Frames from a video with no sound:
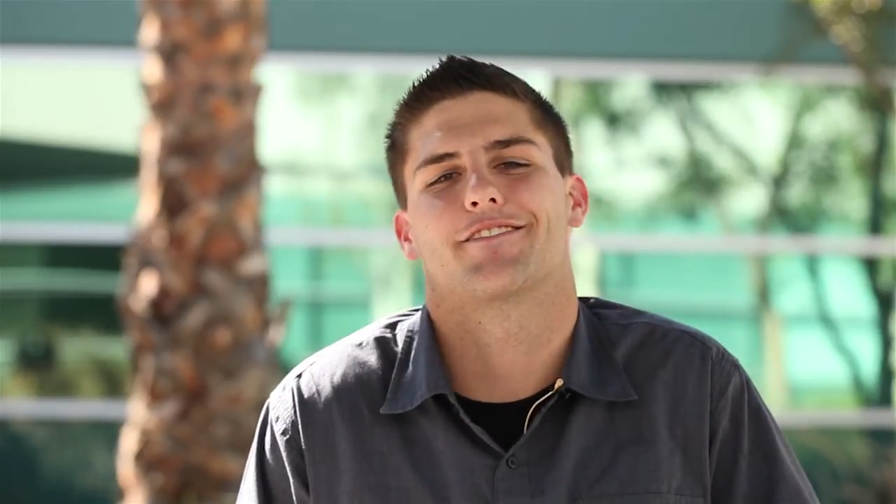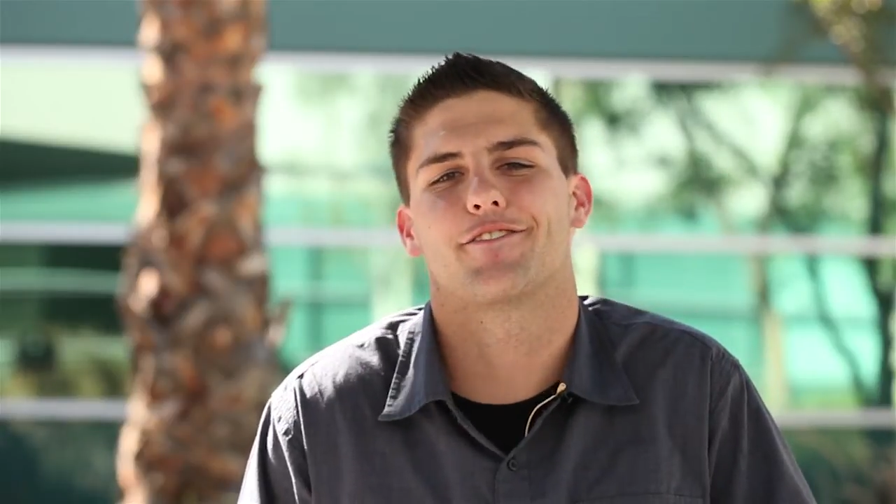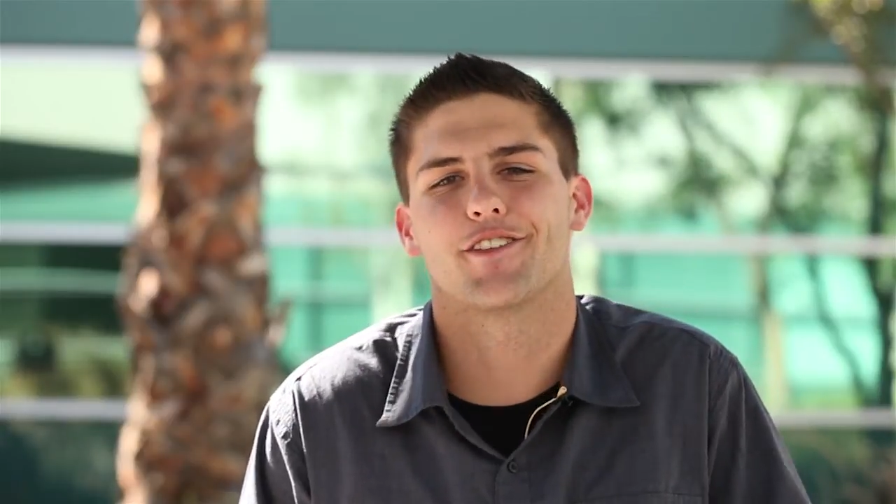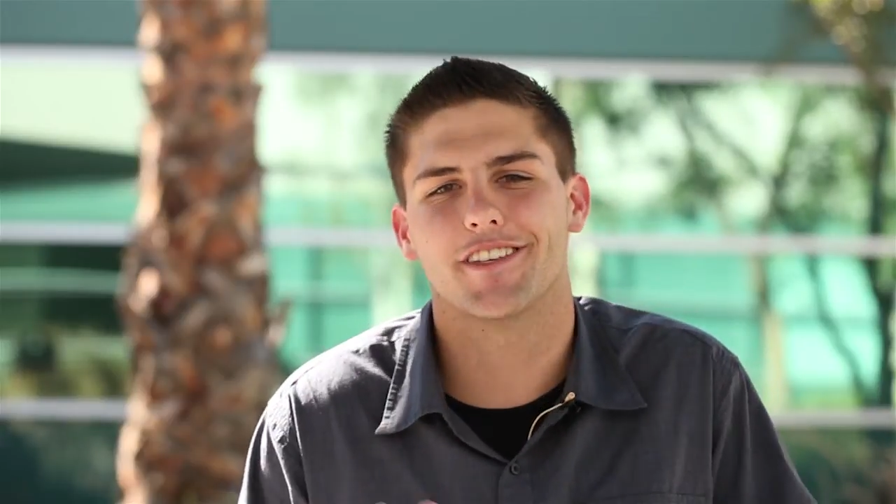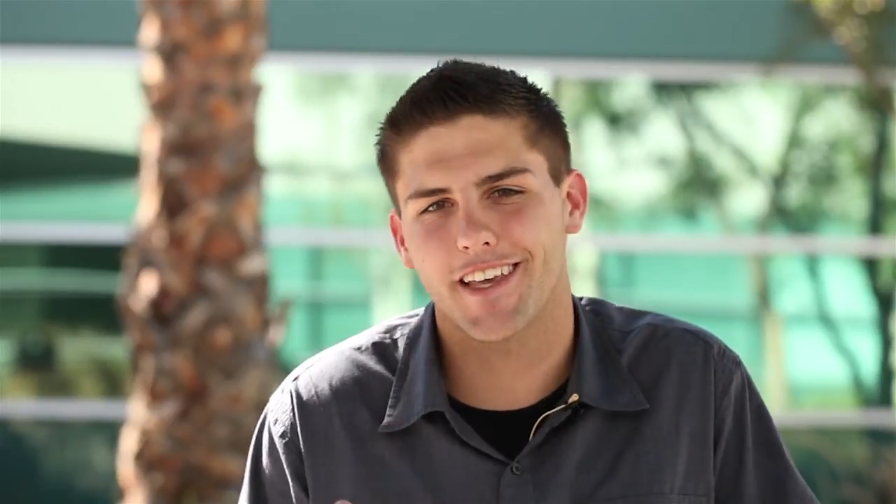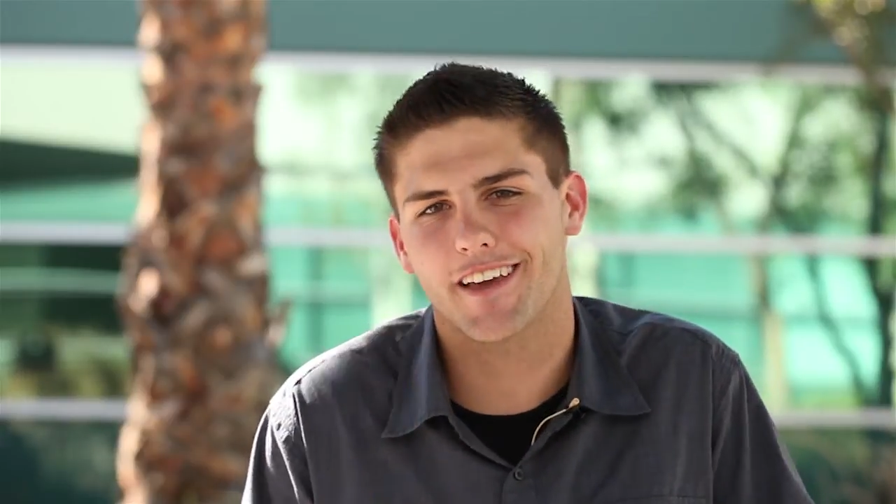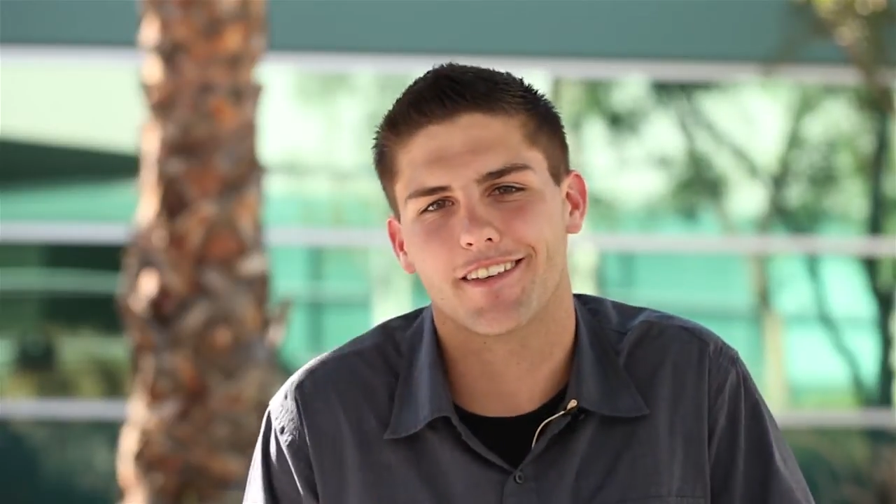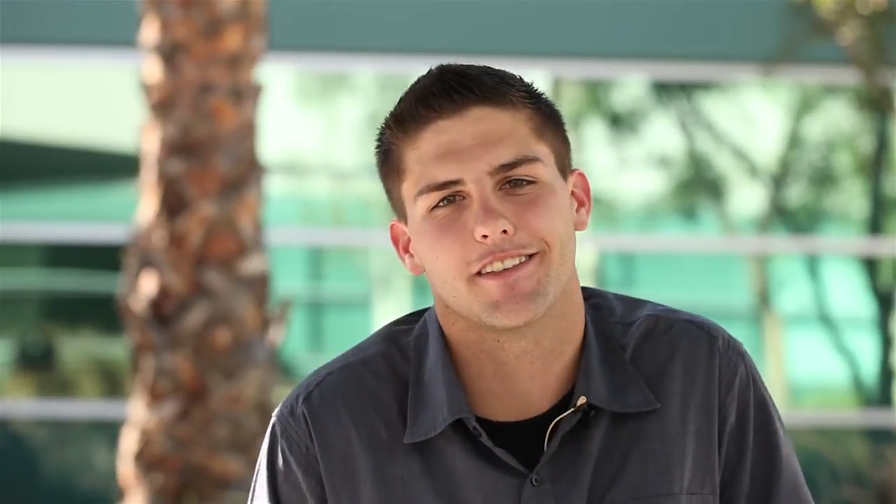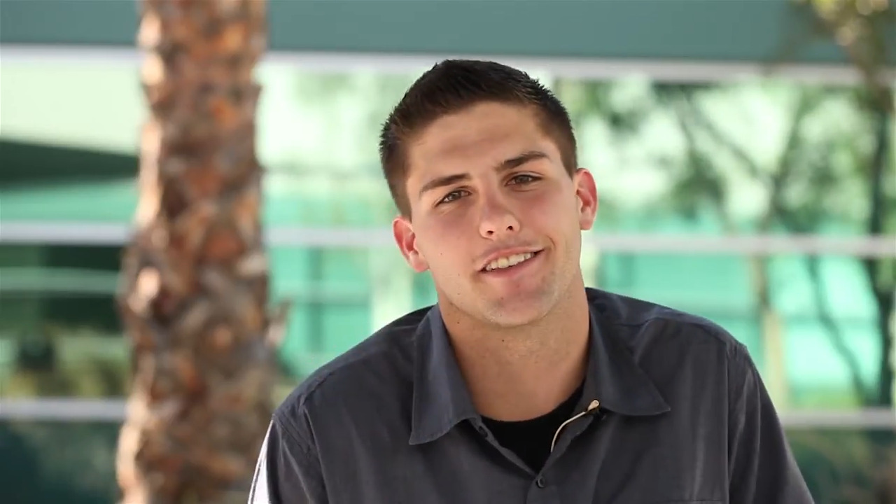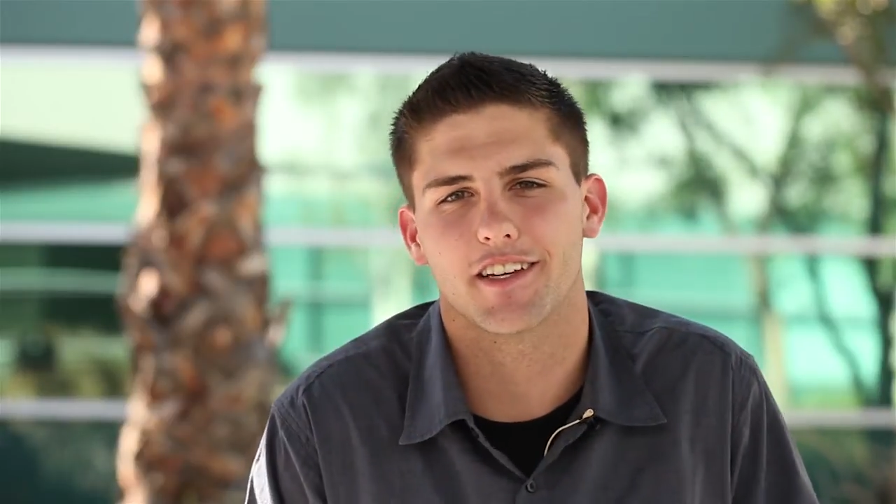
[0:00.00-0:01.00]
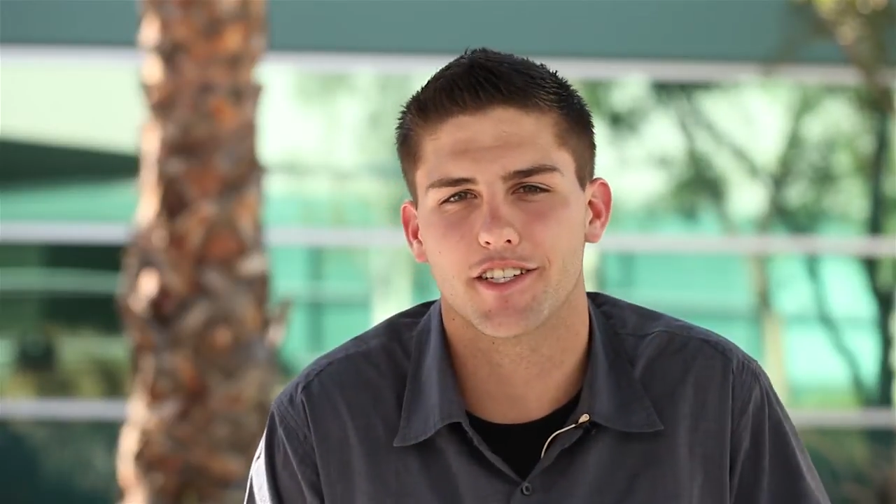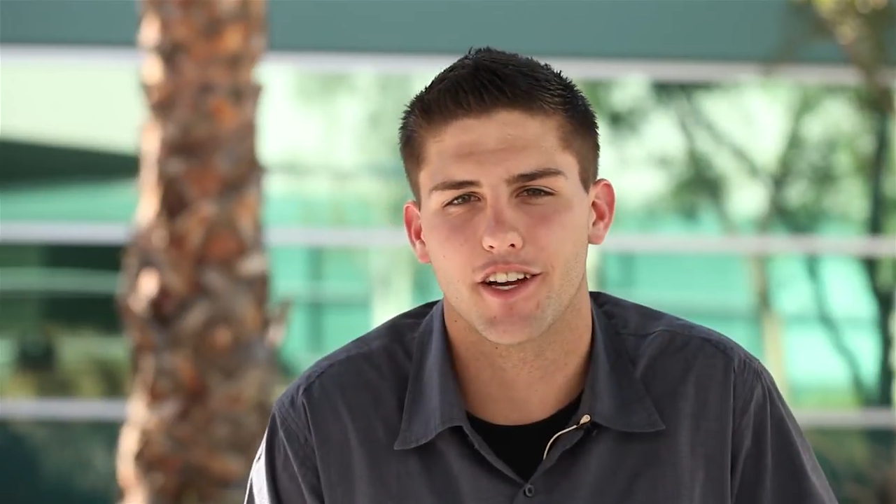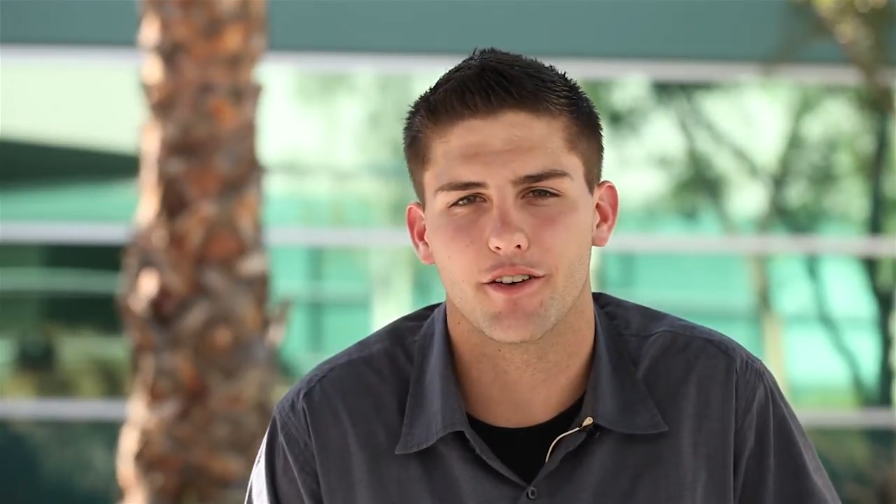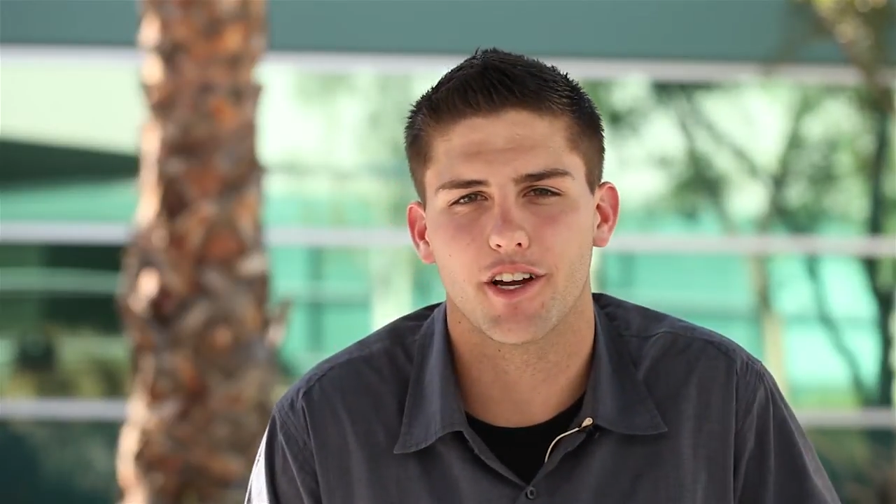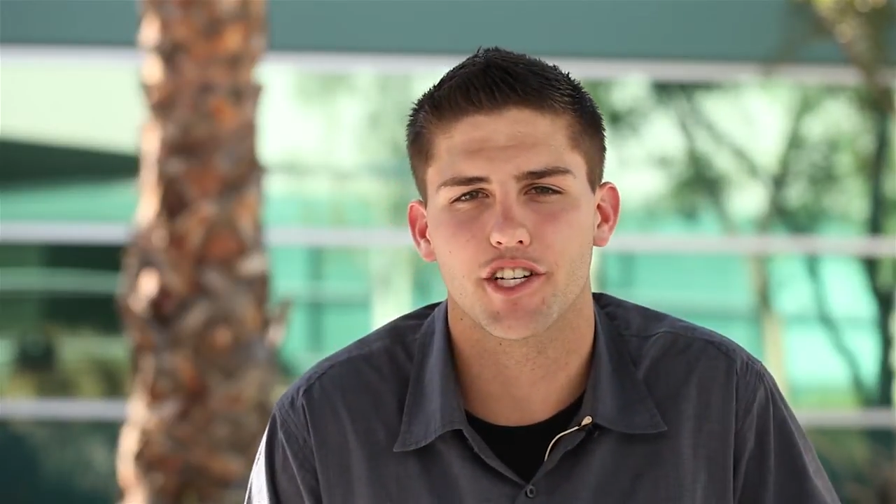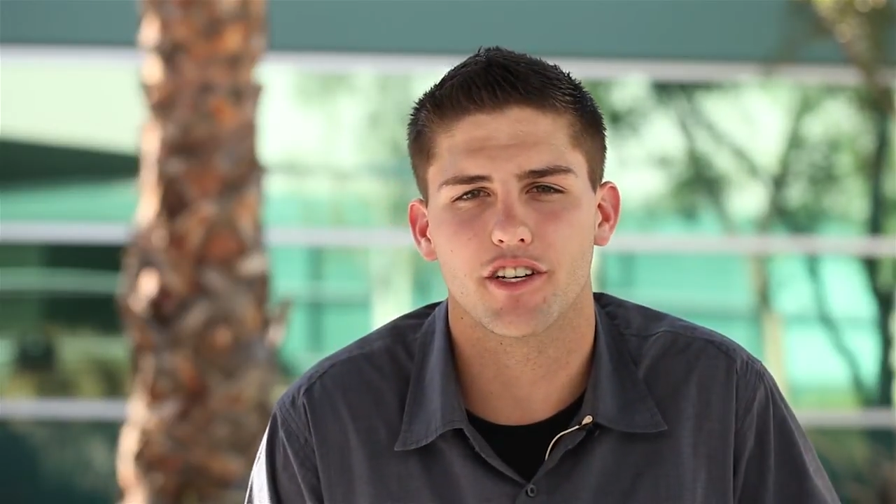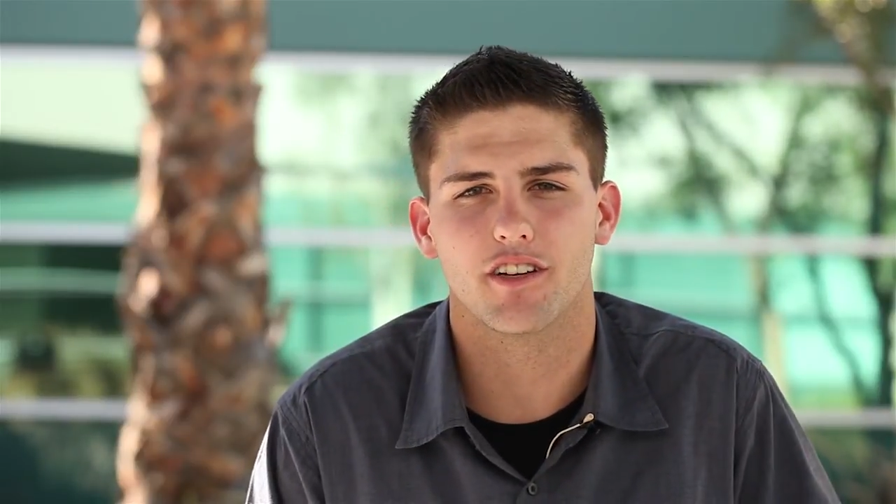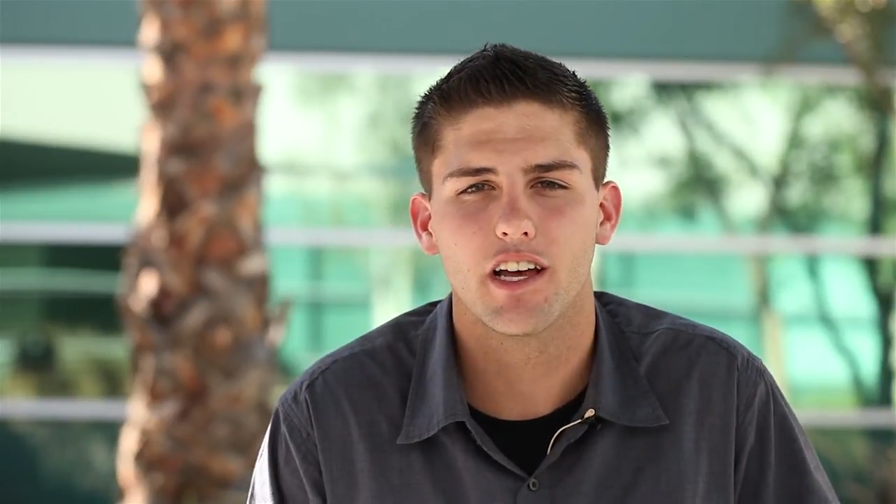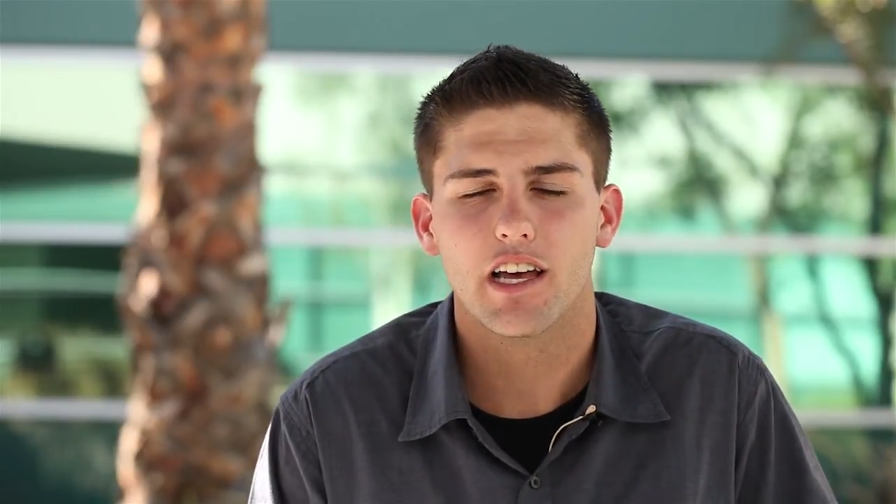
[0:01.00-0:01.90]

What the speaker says: for the sake of this next generation,